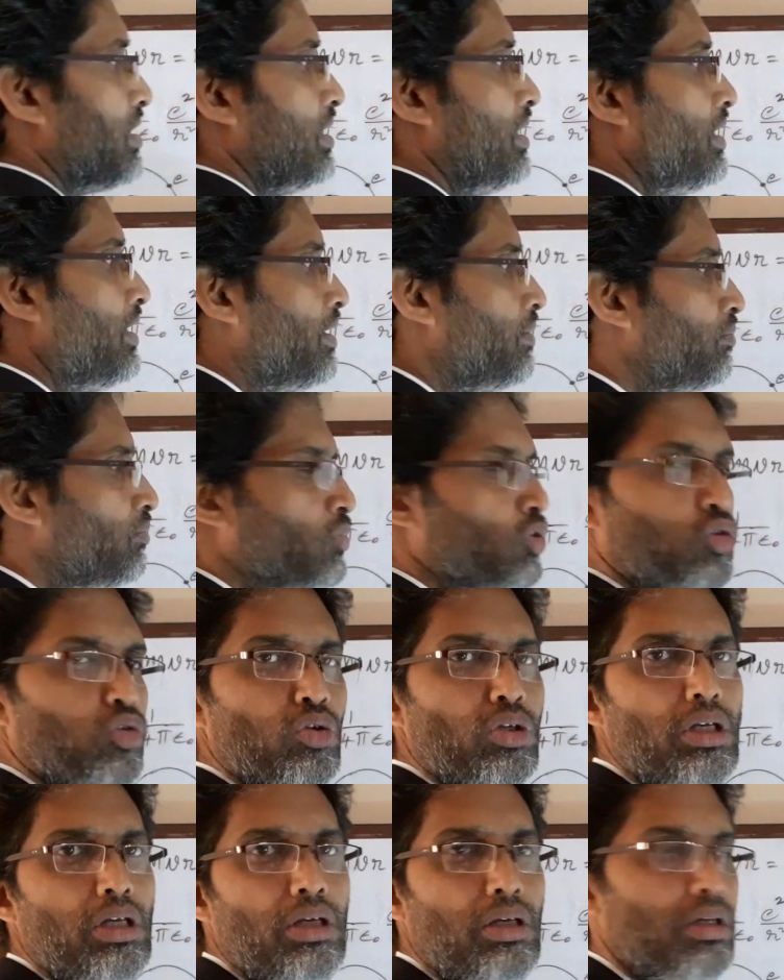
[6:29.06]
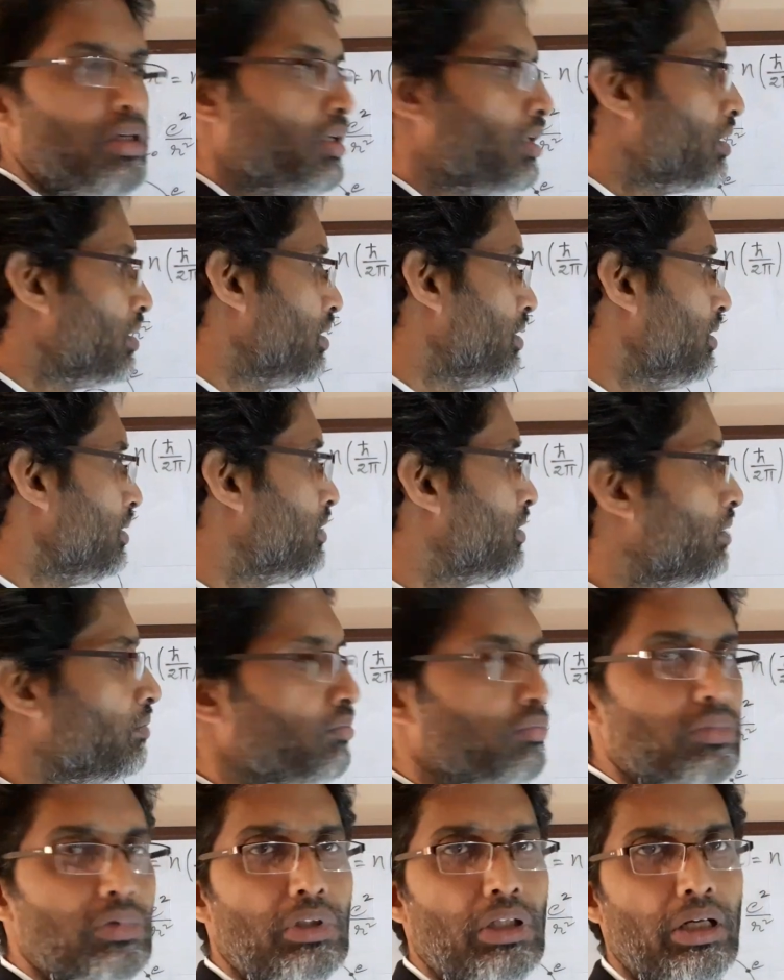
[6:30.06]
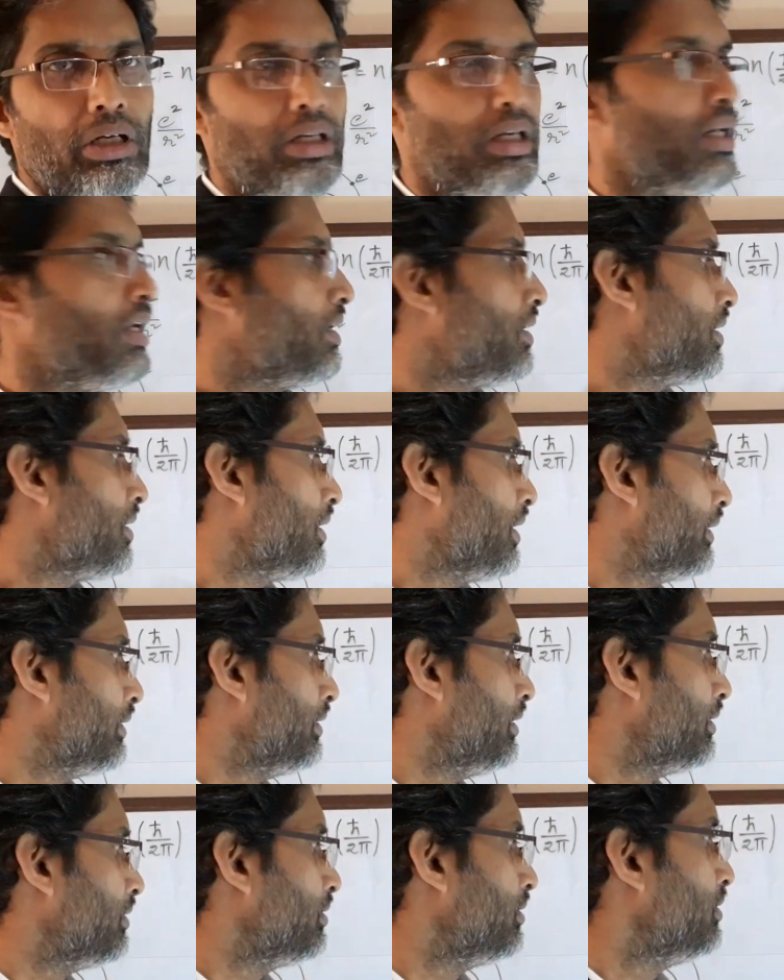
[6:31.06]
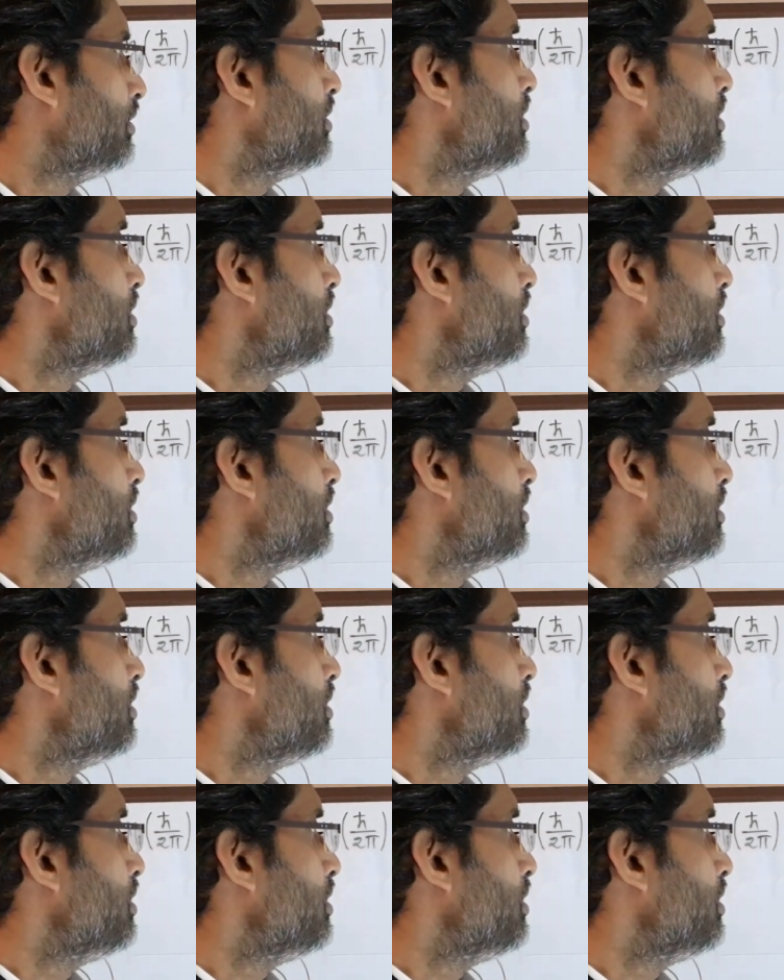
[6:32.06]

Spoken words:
helium, 2E, lithium, 3E, like that.